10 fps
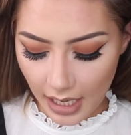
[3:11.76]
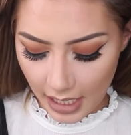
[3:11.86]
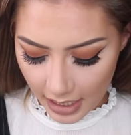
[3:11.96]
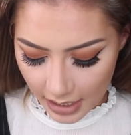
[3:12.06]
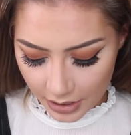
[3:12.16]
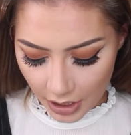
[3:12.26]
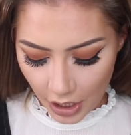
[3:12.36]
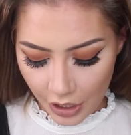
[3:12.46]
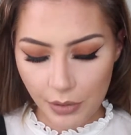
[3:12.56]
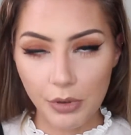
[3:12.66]
And
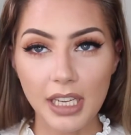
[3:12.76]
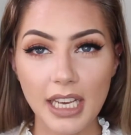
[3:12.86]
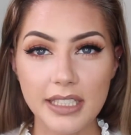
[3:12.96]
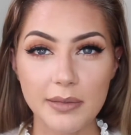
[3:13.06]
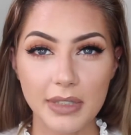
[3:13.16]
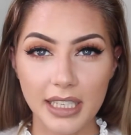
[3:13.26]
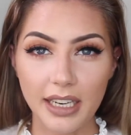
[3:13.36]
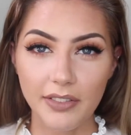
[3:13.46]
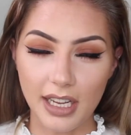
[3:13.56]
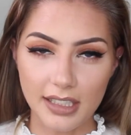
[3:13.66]
you want to get some
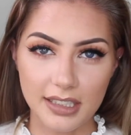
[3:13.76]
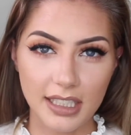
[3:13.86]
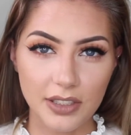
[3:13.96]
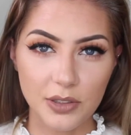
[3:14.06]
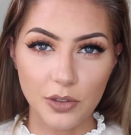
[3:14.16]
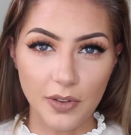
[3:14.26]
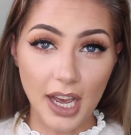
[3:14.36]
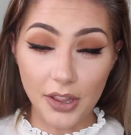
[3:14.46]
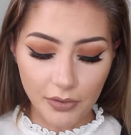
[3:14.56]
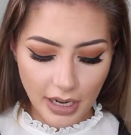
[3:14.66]
clear elastic sort of
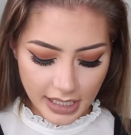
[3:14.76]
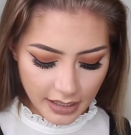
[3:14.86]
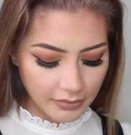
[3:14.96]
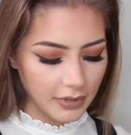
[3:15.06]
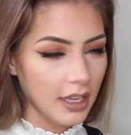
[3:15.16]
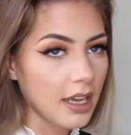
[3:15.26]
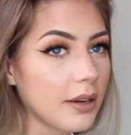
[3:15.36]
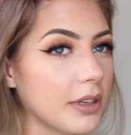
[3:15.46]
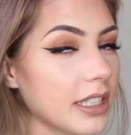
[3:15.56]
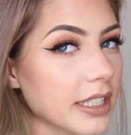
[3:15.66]
at the ready.
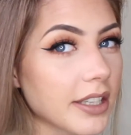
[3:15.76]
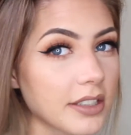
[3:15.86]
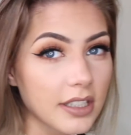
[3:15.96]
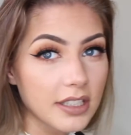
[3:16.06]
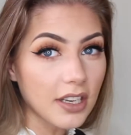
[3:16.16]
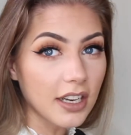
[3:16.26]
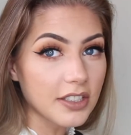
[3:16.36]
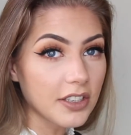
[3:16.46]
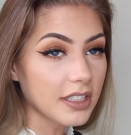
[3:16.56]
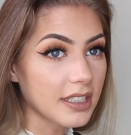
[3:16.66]
I'm going to turn them to the side
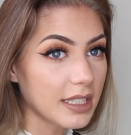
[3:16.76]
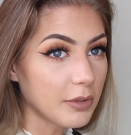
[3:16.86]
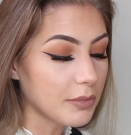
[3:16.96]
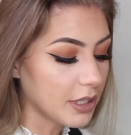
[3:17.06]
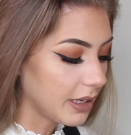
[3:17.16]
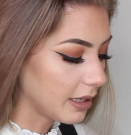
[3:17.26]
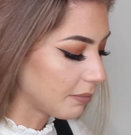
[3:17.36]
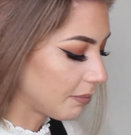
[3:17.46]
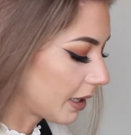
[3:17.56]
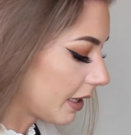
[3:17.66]
so you can see what I'm doing,
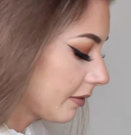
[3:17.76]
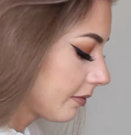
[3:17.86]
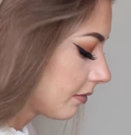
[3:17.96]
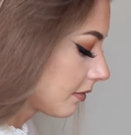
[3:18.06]
but